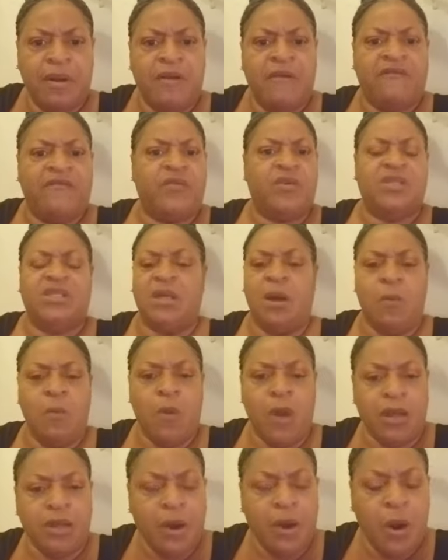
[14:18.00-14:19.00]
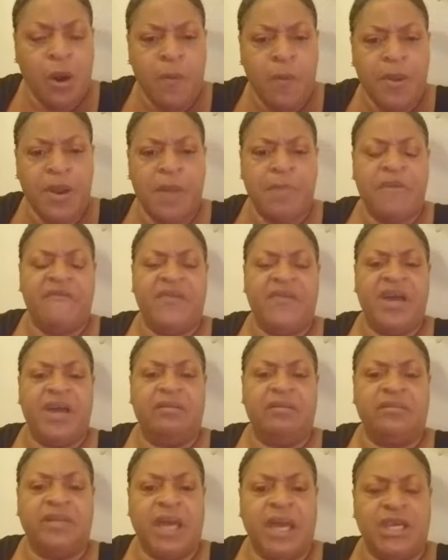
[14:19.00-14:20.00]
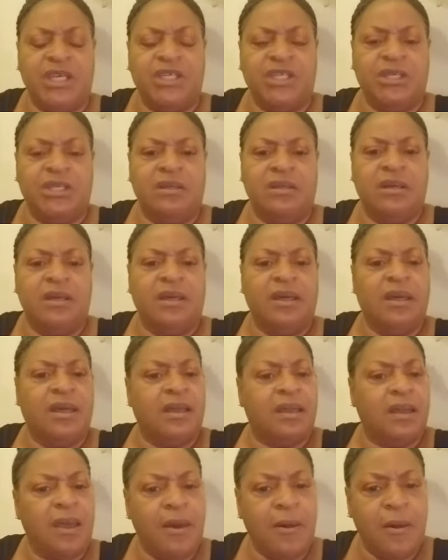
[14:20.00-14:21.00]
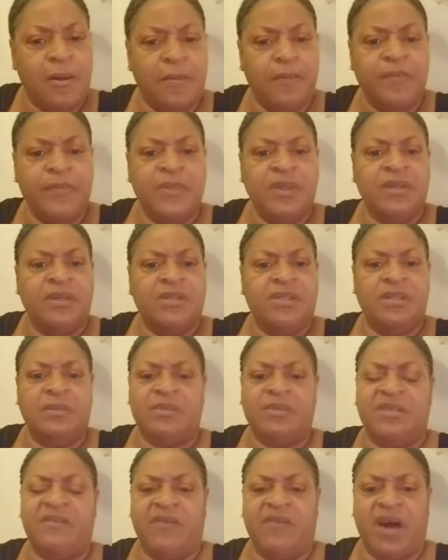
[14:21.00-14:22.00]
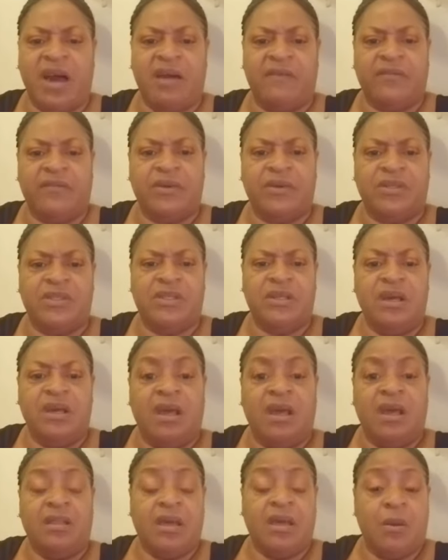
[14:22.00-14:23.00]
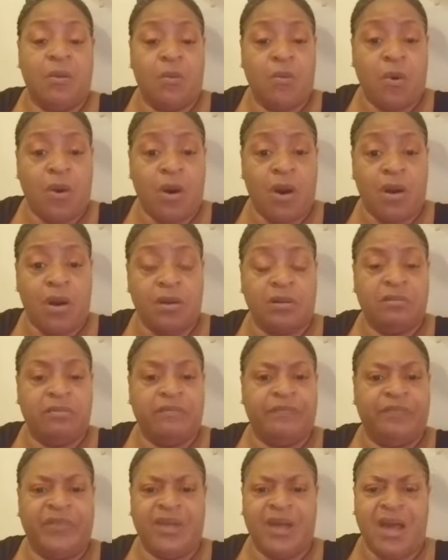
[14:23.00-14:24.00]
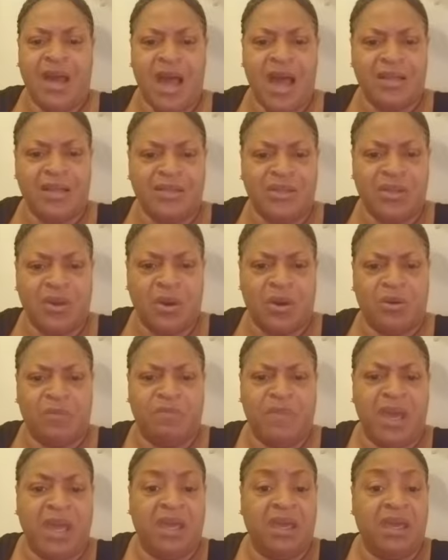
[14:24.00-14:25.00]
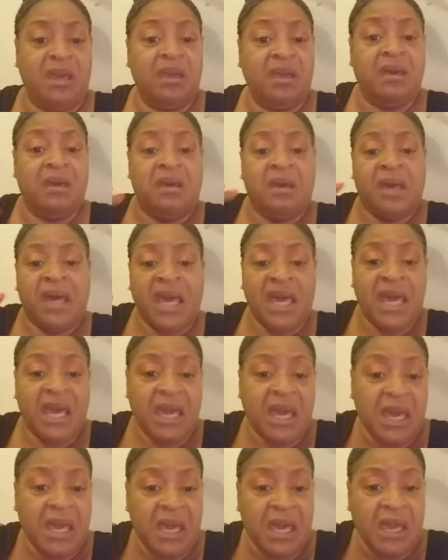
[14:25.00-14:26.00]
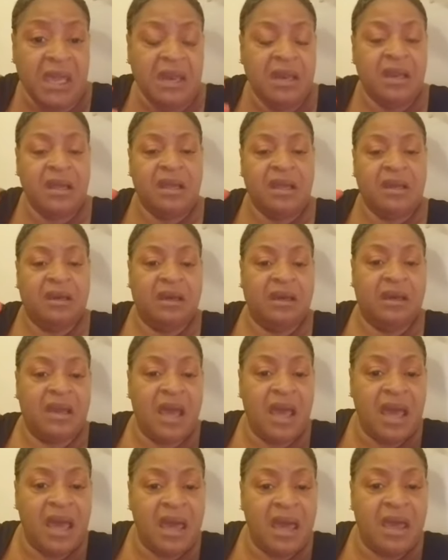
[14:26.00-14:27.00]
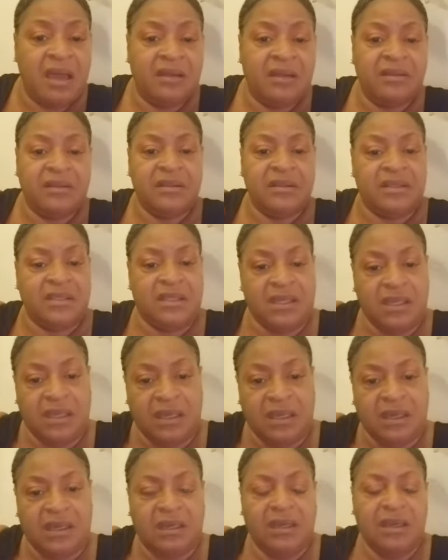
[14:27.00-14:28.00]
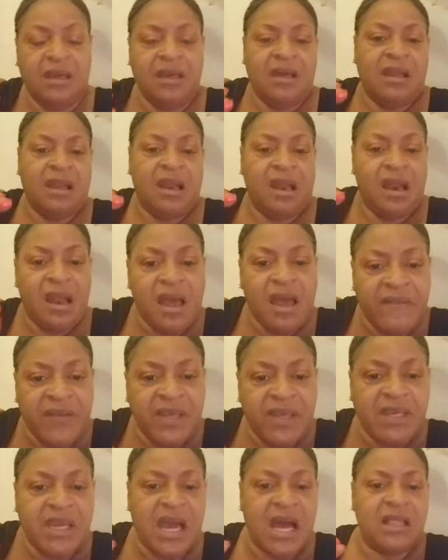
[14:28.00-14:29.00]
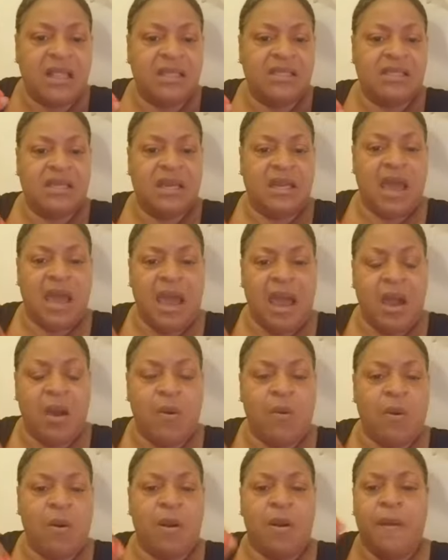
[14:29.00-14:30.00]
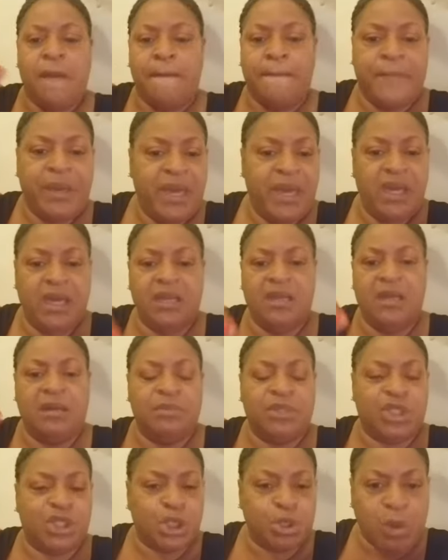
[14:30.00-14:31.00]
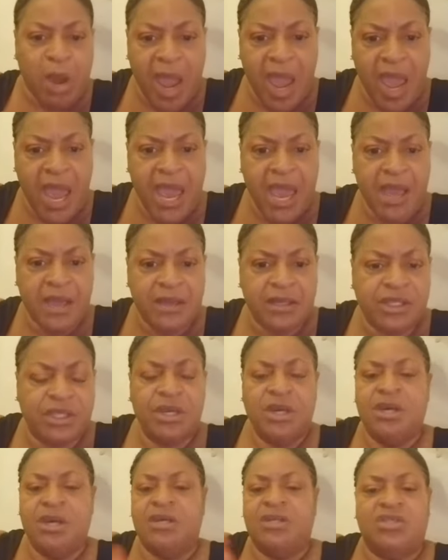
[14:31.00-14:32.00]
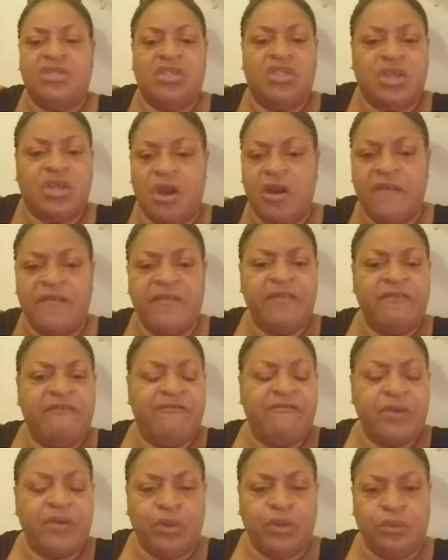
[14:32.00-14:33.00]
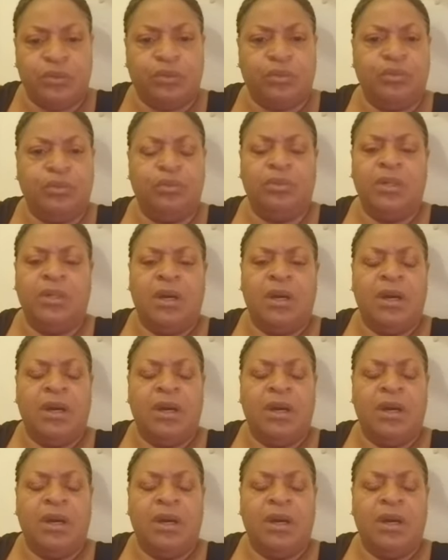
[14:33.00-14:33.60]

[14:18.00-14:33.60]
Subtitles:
For someone to open up a foundation and help some survivors that work the concert making 8, 9, 10, $11 an hour, picking up trash, serving food,